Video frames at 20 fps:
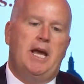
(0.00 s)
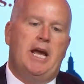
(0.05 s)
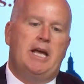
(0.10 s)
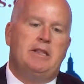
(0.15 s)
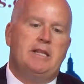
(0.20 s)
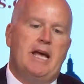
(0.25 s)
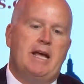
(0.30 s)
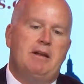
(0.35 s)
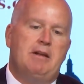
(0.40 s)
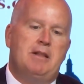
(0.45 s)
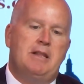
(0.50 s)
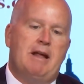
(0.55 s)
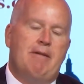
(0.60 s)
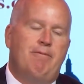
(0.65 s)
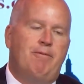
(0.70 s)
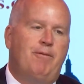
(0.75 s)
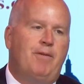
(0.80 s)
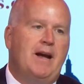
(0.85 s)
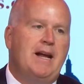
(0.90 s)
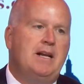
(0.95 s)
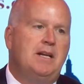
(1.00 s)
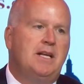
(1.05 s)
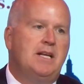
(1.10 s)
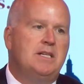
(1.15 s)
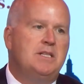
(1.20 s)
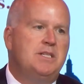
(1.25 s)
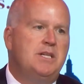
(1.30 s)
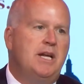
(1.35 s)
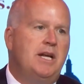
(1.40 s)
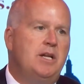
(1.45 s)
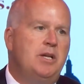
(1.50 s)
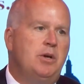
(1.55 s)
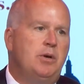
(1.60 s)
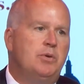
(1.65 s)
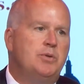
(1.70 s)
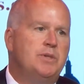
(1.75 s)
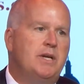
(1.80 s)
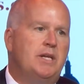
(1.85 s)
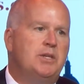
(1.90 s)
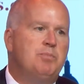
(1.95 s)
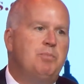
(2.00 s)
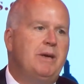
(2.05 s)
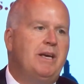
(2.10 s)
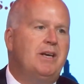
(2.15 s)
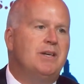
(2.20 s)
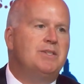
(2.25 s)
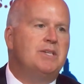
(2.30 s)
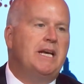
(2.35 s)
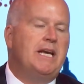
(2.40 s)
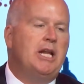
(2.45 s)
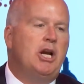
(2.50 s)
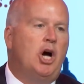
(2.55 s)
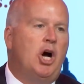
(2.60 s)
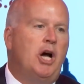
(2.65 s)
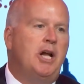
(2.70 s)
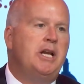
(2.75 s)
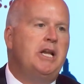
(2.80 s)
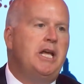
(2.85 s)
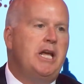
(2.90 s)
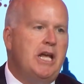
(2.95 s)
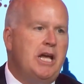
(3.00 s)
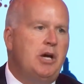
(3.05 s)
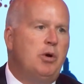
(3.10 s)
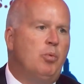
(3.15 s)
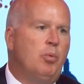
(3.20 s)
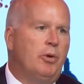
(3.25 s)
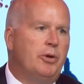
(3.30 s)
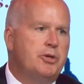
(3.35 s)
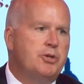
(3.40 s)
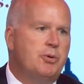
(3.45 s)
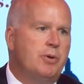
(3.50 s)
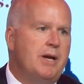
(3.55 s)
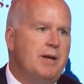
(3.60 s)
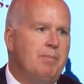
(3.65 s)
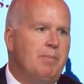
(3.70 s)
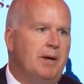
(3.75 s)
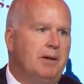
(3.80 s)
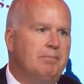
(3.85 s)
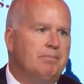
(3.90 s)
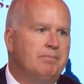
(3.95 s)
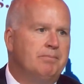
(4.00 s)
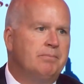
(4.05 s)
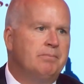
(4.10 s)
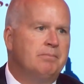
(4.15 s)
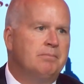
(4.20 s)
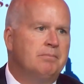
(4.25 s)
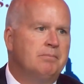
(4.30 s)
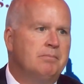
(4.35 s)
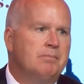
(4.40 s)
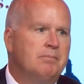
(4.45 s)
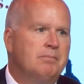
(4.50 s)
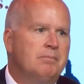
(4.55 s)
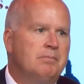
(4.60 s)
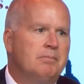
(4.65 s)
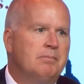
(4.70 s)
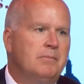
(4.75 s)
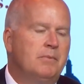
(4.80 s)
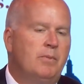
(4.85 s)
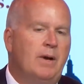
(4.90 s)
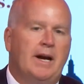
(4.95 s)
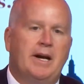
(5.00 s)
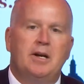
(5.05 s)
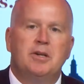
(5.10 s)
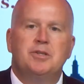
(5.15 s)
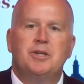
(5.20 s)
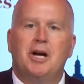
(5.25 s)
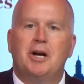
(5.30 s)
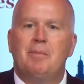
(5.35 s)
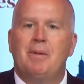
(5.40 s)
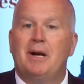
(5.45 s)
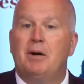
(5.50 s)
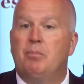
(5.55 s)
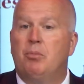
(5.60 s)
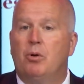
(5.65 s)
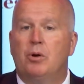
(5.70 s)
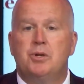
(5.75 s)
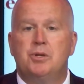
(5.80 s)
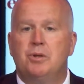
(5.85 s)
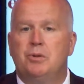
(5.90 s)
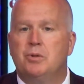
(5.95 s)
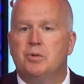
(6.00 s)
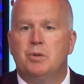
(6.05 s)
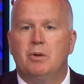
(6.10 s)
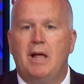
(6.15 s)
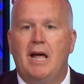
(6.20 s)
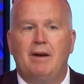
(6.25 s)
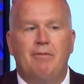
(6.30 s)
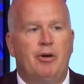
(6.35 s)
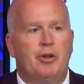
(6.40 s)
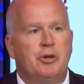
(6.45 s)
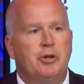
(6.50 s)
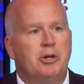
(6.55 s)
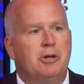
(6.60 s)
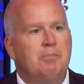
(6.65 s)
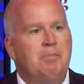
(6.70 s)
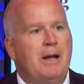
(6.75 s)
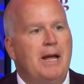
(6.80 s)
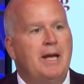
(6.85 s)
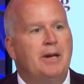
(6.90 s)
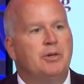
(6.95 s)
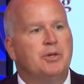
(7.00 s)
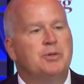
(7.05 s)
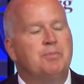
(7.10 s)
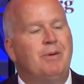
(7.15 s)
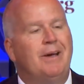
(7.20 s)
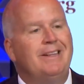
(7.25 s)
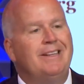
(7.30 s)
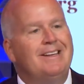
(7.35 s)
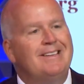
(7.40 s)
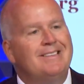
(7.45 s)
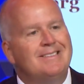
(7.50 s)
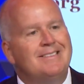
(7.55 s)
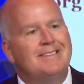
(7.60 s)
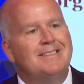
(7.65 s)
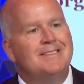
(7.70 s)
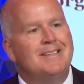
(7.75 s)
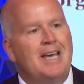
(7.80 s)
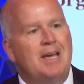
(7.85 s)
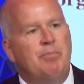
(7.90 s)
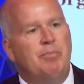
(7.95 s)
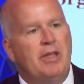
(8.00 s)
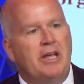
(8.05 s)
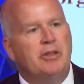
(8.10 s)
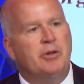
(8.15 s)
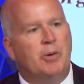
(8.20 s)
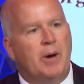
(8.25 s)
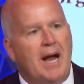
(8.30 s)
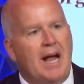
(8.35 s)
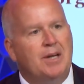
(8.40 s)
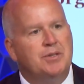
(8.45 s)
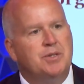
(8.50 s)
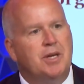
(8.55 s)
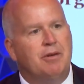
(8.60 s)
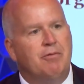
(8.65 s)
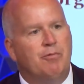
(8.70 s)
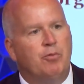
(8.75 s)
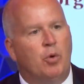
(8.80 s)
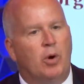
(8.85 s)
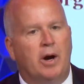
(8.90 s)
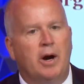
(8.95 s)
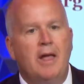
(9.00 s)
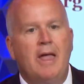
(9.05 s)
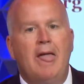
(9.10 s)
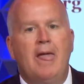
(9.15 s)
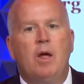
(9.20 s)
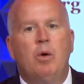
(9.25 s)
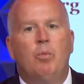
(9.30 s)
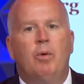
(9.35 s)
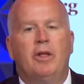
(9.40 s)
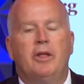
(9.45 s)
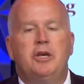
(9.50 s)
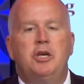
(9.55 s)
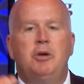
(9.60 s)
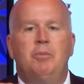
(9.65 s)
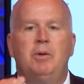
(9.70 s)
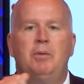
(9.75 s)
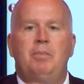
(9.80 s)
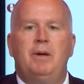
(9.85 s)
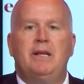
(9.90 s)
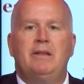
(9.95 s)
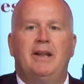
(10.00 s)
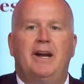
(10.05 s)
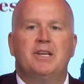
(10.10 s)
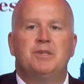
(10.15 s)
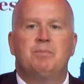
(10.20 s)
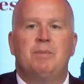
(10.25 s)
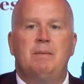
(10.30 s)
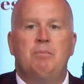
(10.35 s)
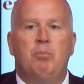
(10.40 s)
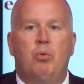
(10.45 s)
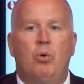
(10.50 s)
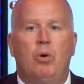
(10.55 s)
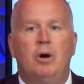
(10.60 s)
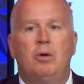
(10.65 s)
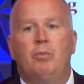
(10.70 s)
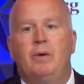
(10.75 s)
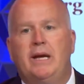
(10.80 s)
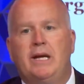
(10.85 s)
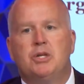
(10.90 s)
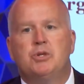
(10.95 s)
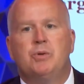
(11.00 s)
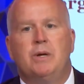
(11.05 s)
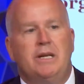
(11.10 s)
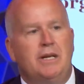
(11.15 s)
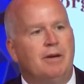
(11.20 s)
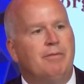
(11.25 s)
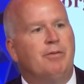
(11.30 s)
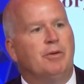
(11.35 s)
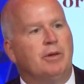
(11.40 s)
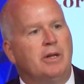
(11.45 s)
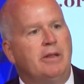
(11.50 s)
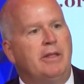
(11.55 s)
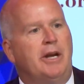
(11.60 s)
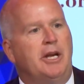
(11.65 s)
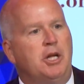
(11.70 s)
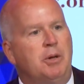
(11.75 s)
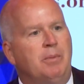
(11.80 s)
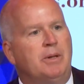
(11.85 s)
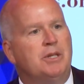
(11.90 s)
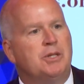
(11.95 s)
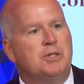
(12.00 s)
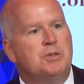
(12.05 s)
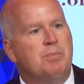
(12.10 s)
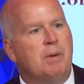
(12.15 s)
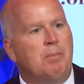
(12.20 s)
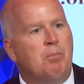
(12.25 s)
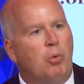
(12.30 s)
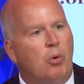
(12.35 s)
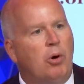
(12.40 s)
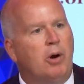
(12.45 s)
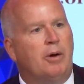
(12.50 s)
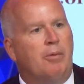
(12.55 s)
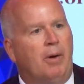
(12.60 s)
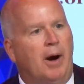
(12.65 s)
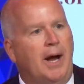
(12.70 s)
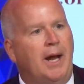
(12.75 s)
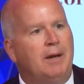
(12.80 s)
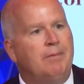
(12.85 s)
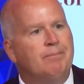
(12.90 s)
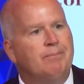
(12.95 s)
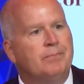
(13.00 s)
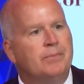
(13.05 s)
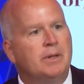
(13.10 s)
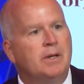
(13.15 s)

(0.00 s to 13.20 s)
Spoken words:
And that fight continues. It's because they get unequal treatment. We're not going to talk about abortion. There's a lot of other good panels, but it's the same thing they're asking for. Well, a human being that hasn't been born, we could treat differently than a human that's been born, right?